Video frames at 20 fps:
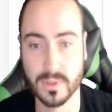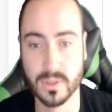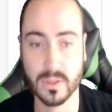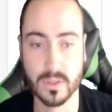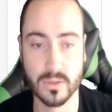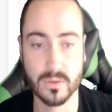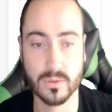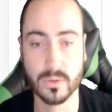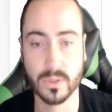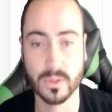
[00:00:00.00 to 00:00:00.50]

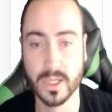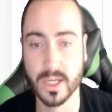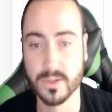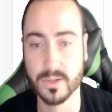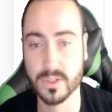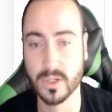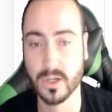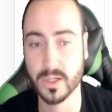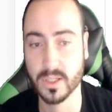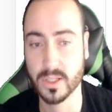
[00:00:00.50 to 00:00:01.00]
the Google
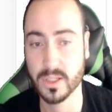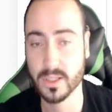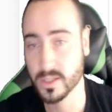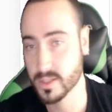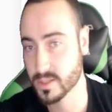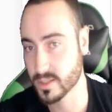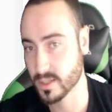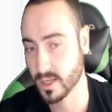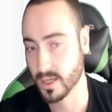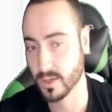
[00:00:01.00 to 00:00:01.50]
Lighthouse audit
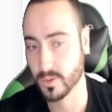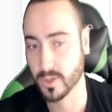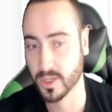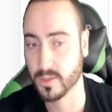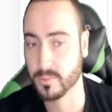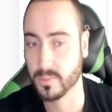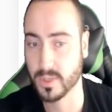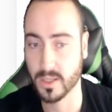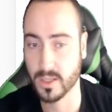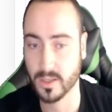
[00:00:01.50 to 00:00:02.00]
is and how it
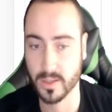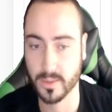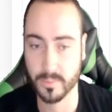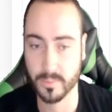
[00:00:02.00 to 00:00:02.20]
can be